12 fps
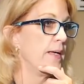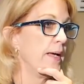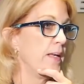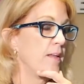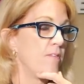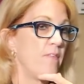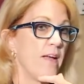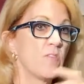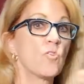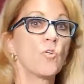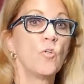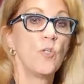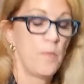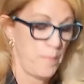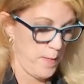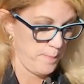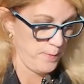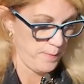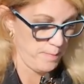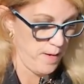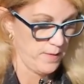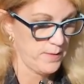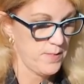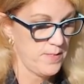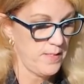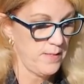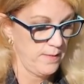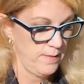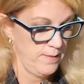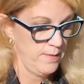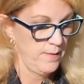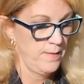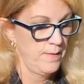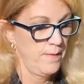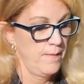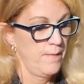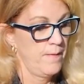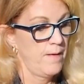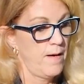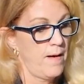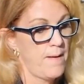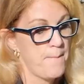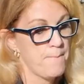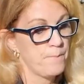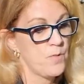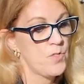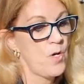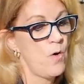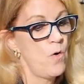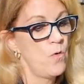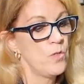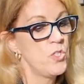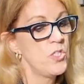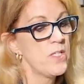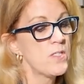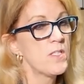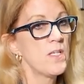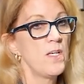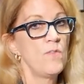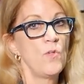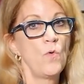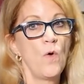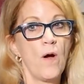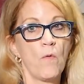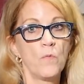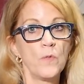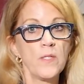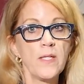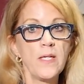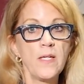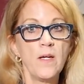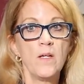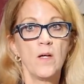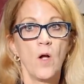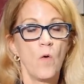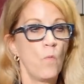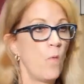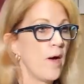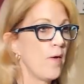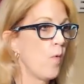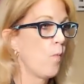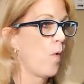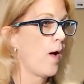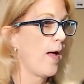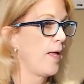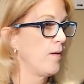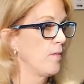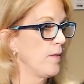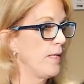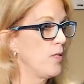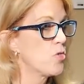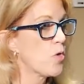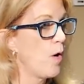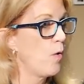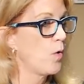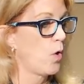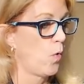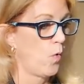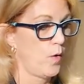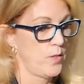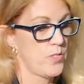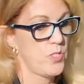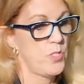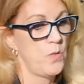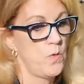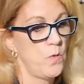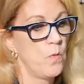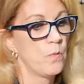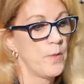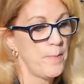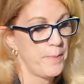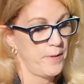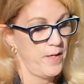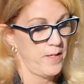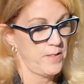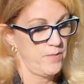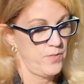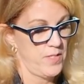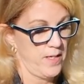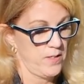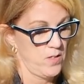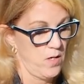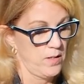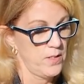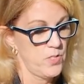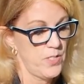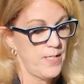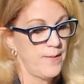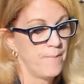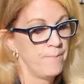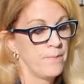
and advance good public policy? So just to give you a really 101 intro course to reproductive technology.